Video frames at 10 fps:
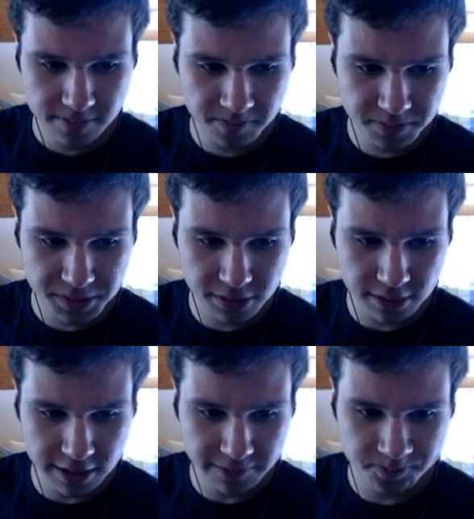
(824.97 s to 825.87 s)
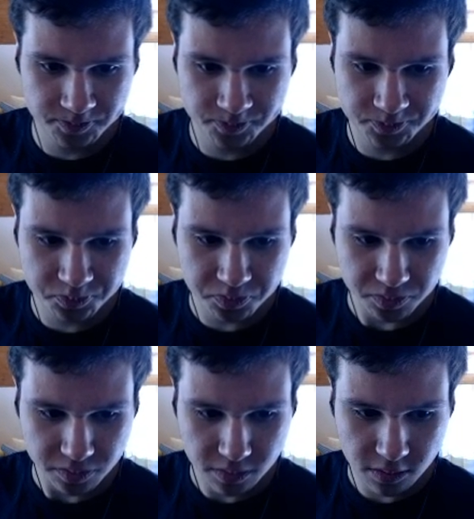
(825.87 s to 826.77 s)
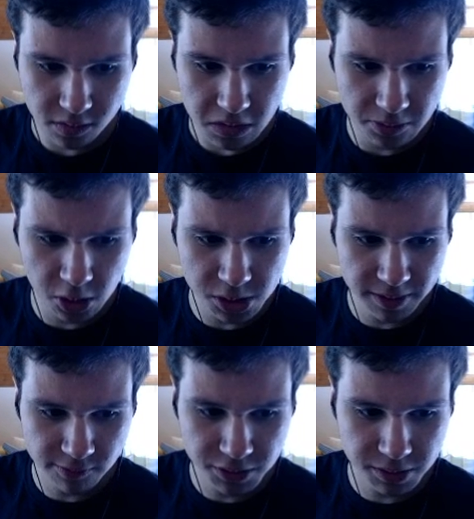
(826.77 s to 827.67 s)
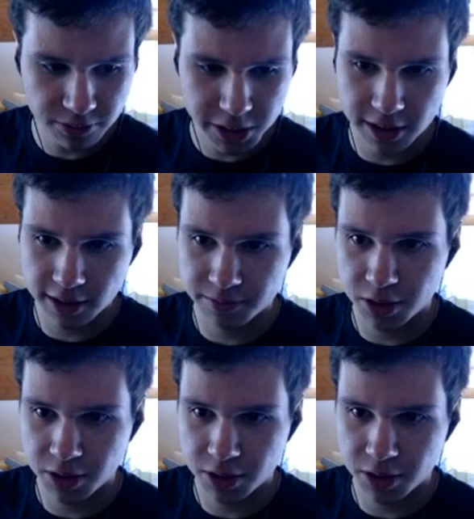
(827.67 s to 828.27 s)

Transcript: So, yeah. We also might want to push, like,